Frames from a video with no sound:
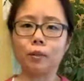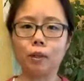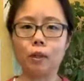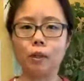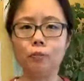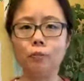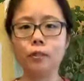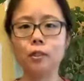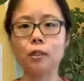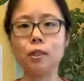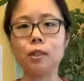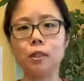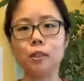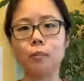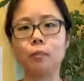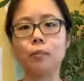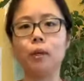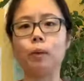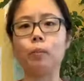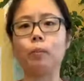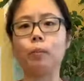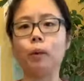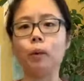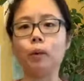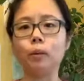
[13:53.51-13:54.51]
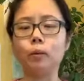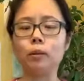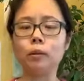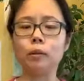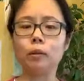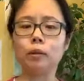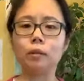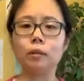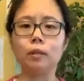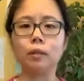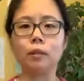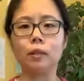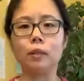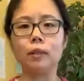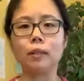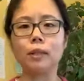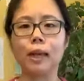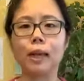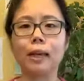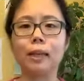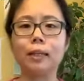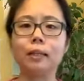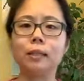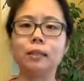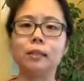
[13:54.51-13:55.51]
You often see people, or
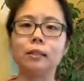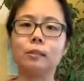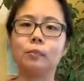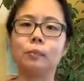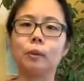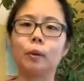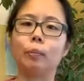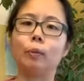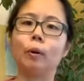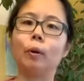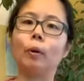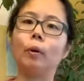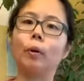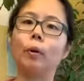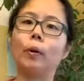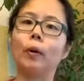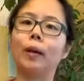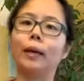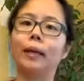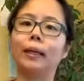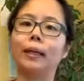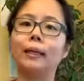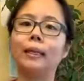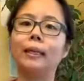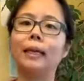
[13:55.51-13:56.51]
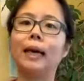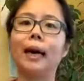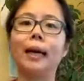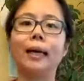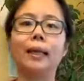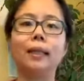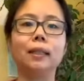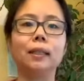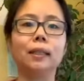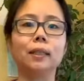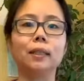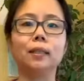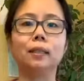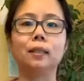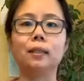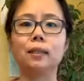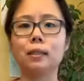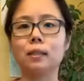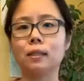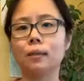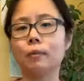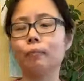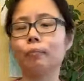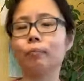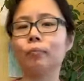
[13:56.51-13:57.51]
Chinese people who are like
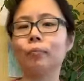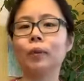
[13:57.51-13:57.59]
90s,